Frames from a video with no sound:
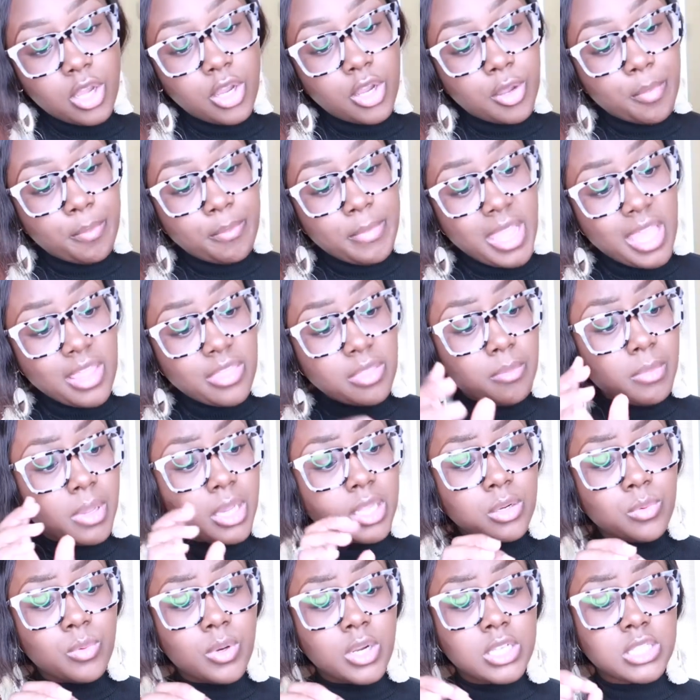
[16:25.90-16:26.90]
um, Bath &
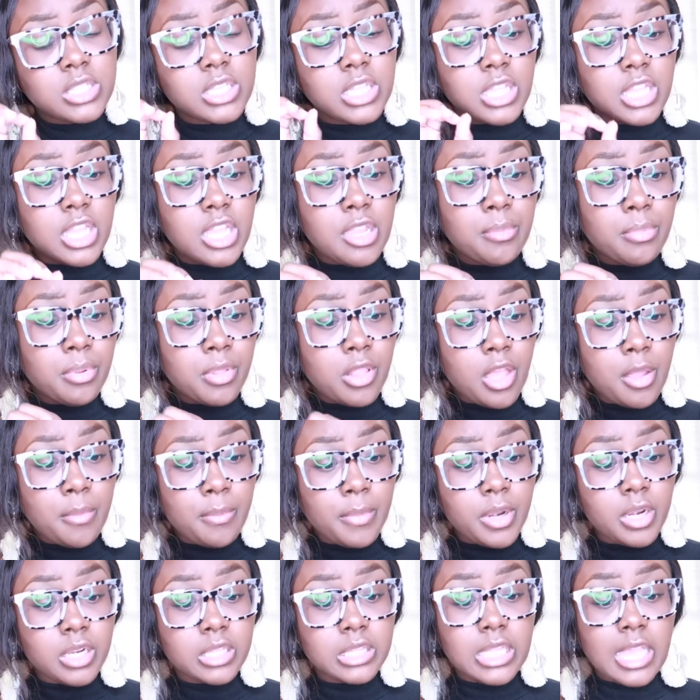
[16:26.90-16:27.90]
Body Works lip
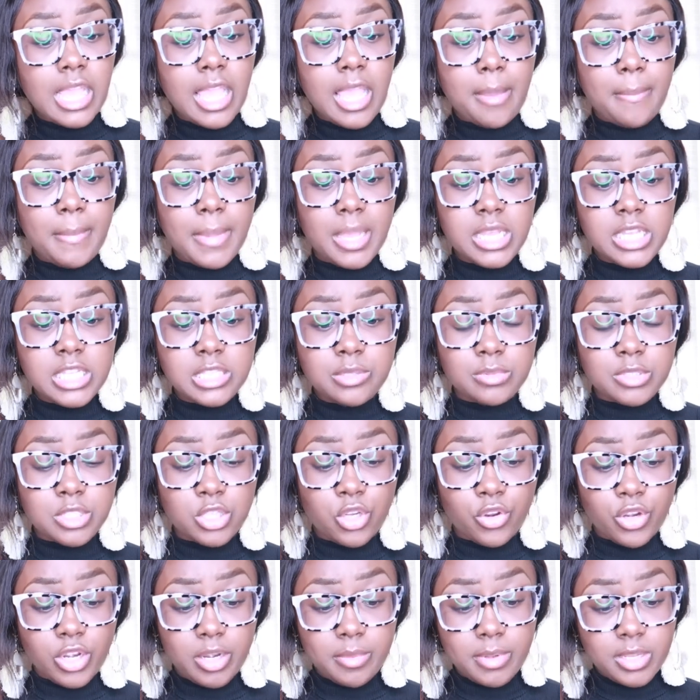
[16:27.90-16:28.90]
plumper that my husband's
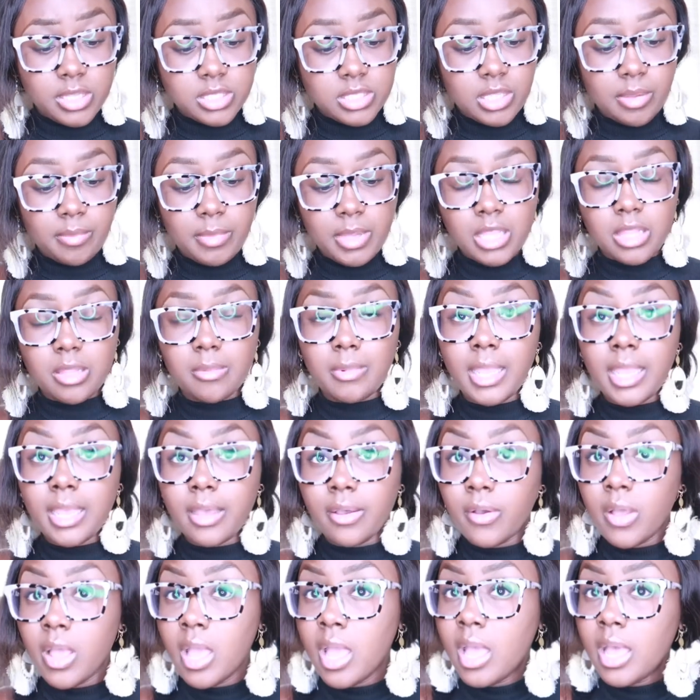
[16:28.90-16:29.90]
grandma sent me in the
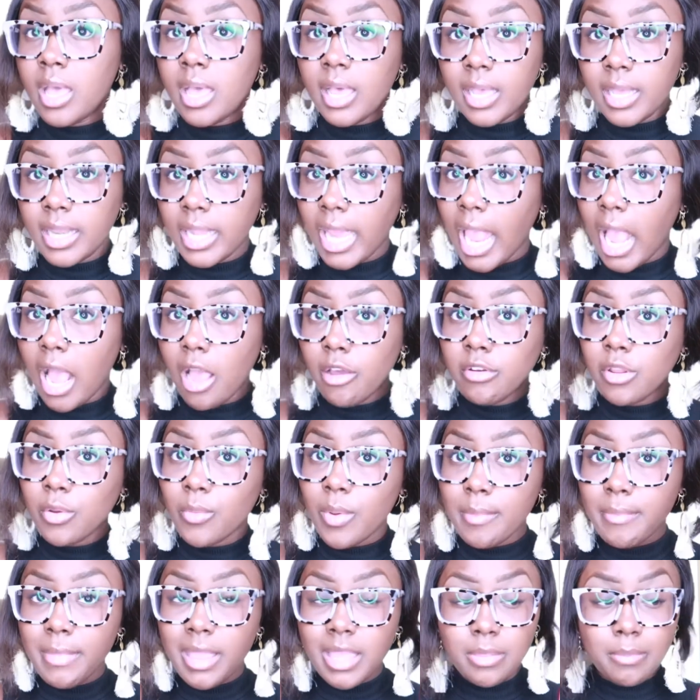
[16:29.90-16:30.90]
mail. Honey, I don't know
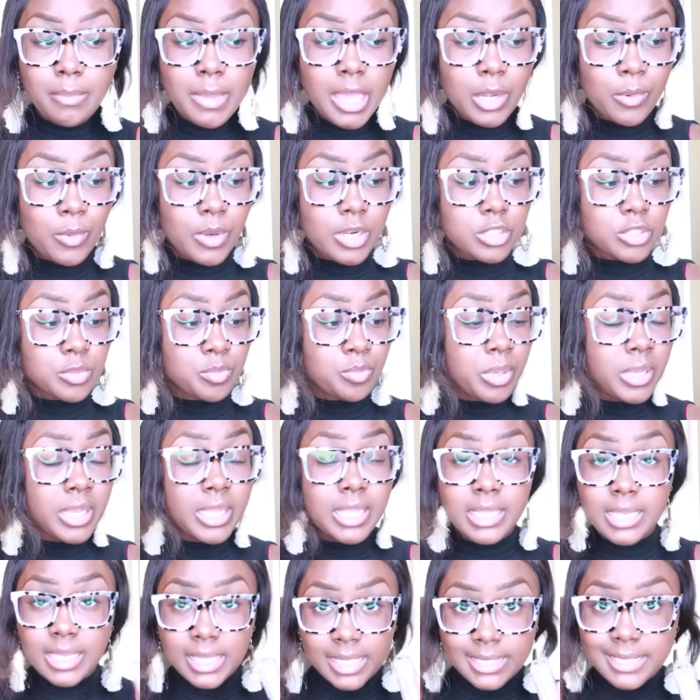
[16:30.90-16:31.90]
what Bath & Body Works put
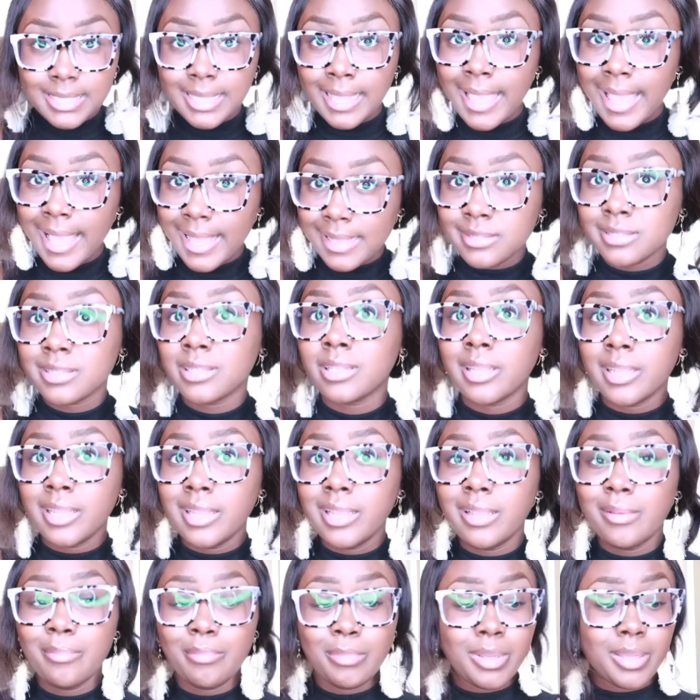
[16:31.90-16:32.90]
in this
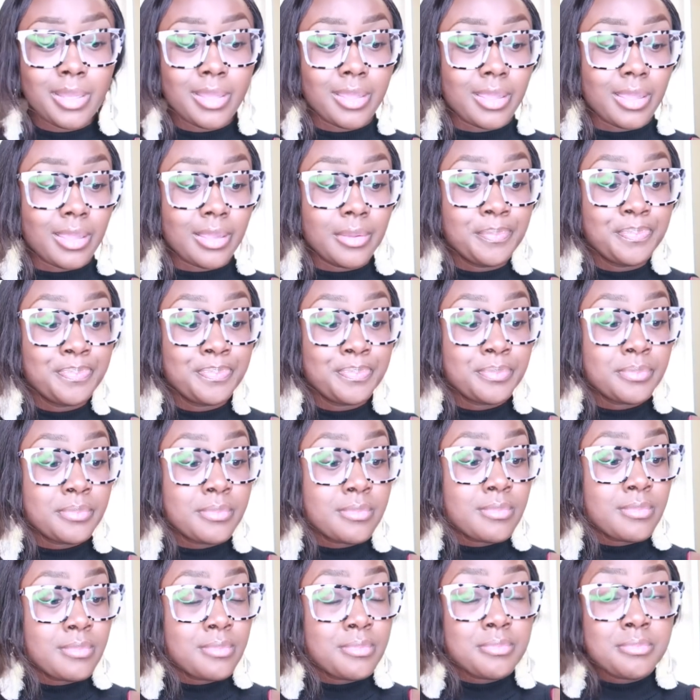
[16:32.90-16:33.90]
gasoline, but
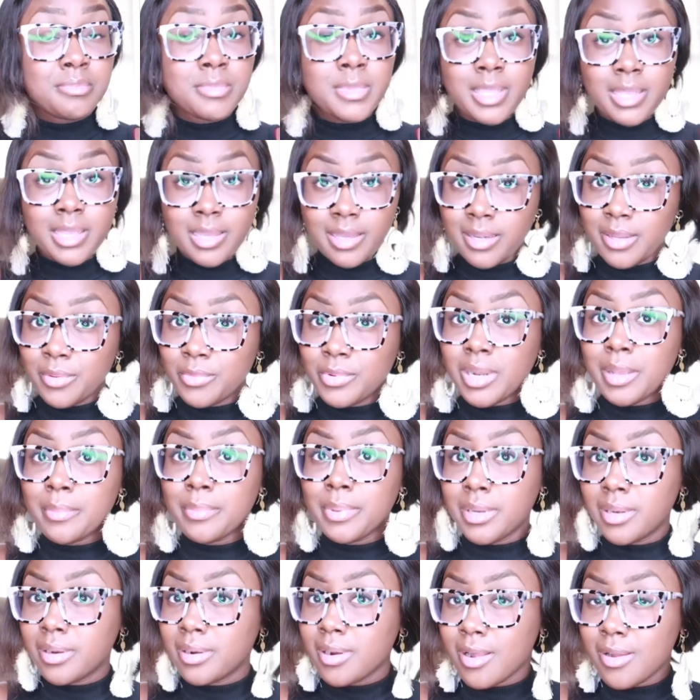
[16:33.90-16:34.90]
honey, when I
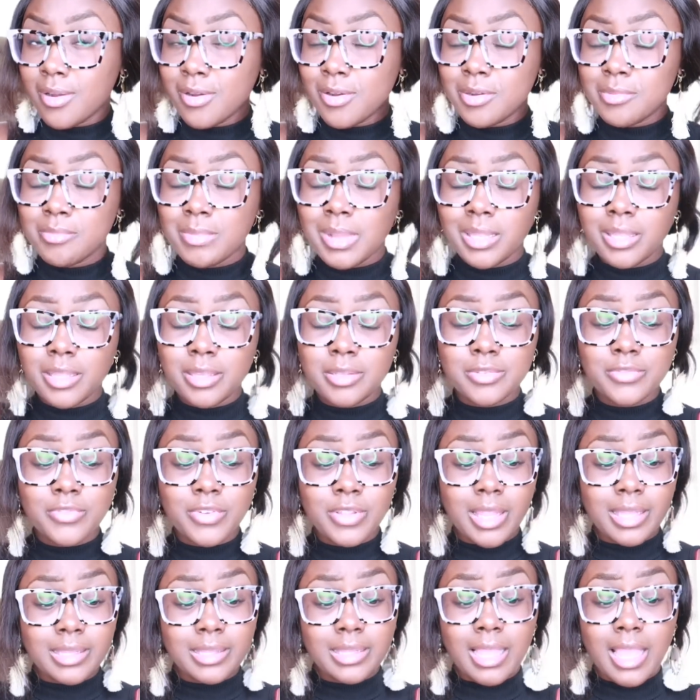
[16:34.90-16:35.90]
put it on, my lips feel
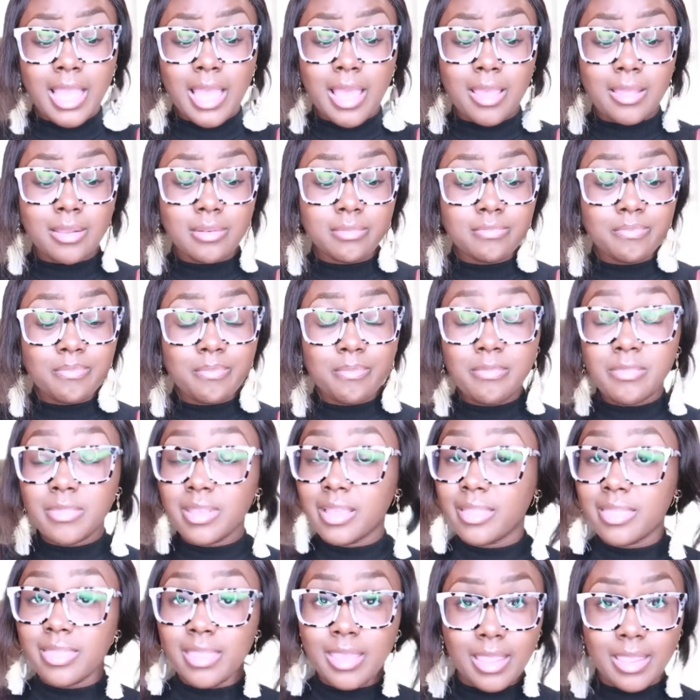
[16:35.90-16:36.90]
like they got
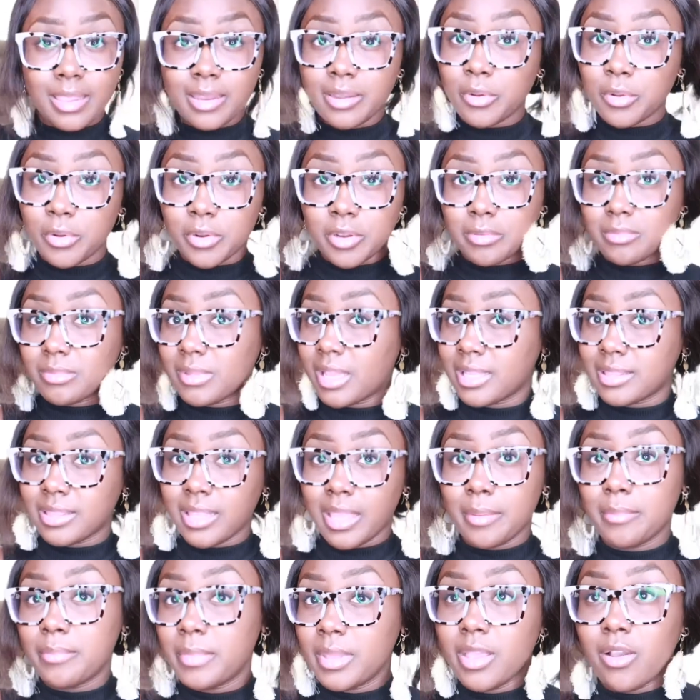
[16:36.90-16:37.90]
methane on them, like
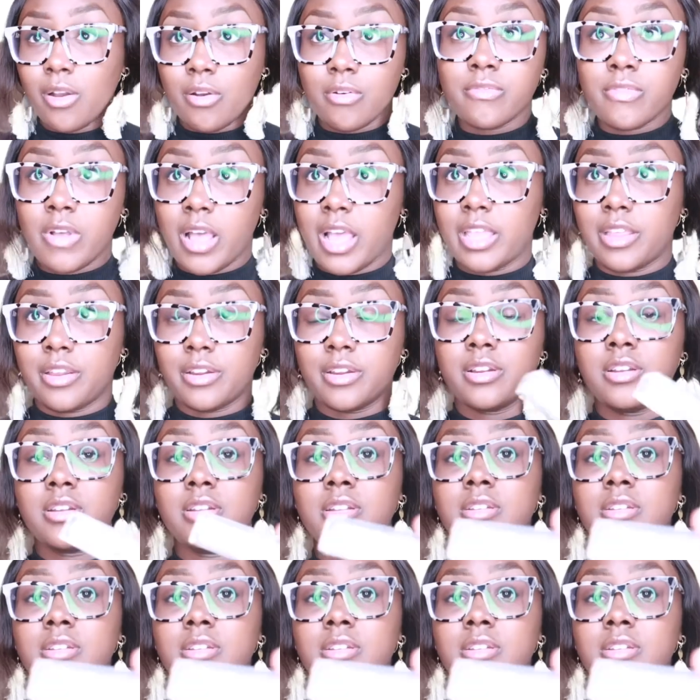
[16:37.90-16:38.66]
they be on fire.